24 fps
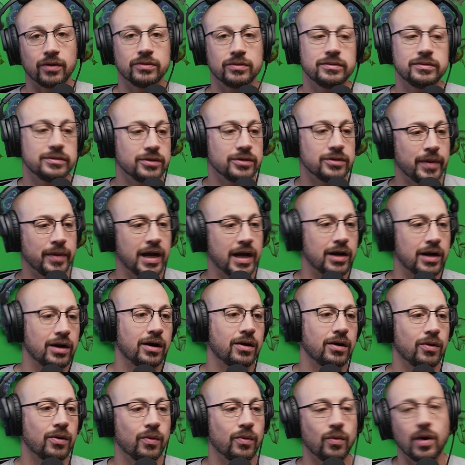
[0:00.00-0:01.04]
No matter
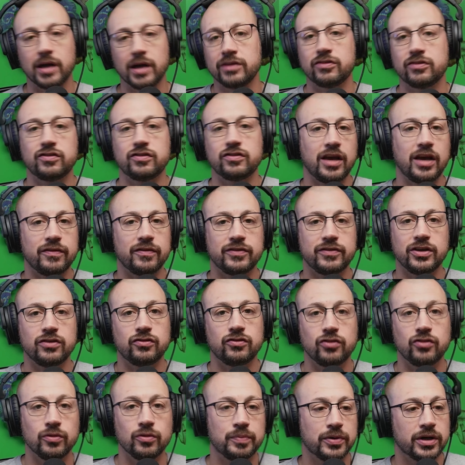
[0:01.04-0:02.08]
what safeties you
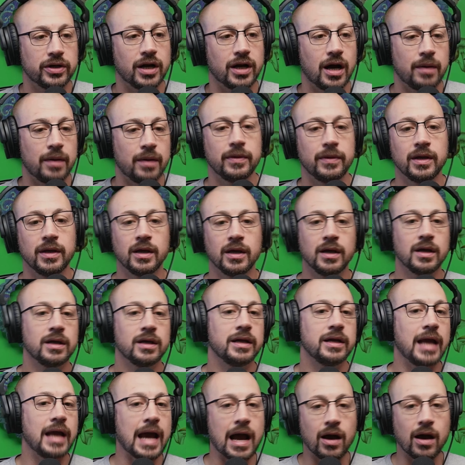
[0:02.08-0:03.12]
put up,
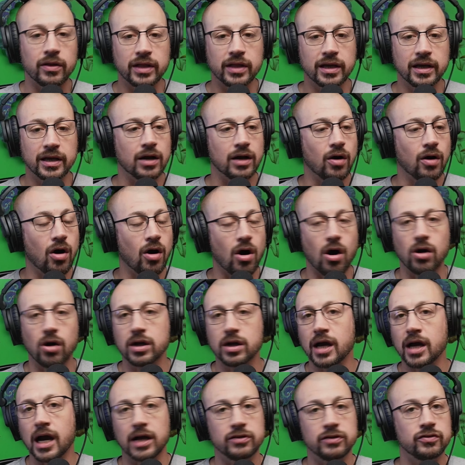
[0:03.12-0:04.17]
now they got all
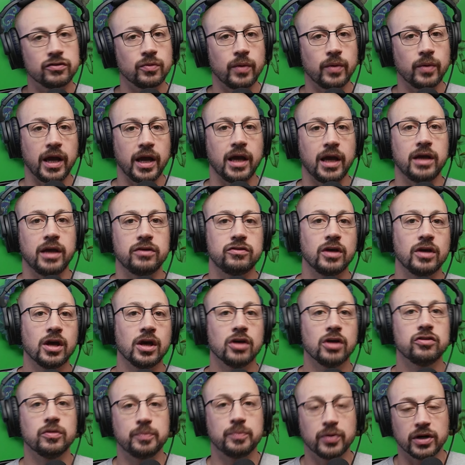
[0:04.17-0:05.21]
kinds of ways
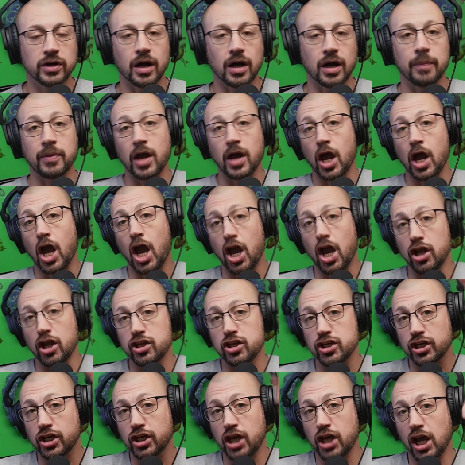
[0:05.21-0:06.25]
to put up
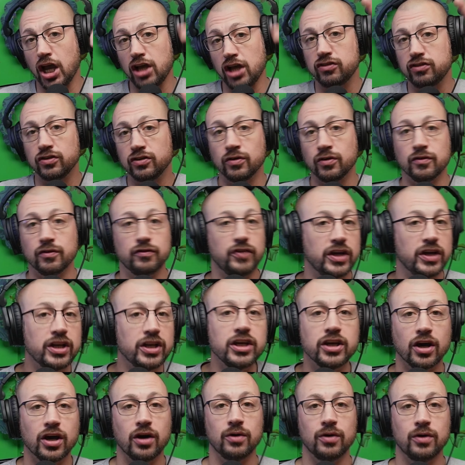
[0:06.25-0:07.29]
educational
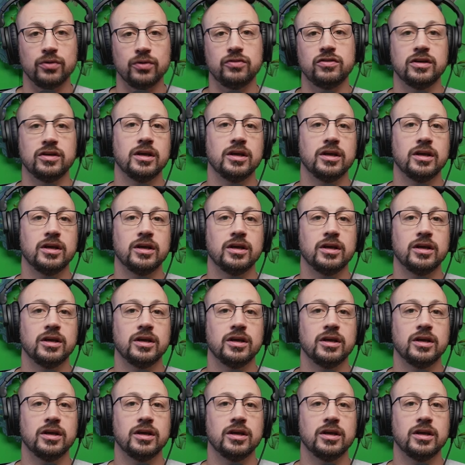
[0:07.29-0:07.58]
videos,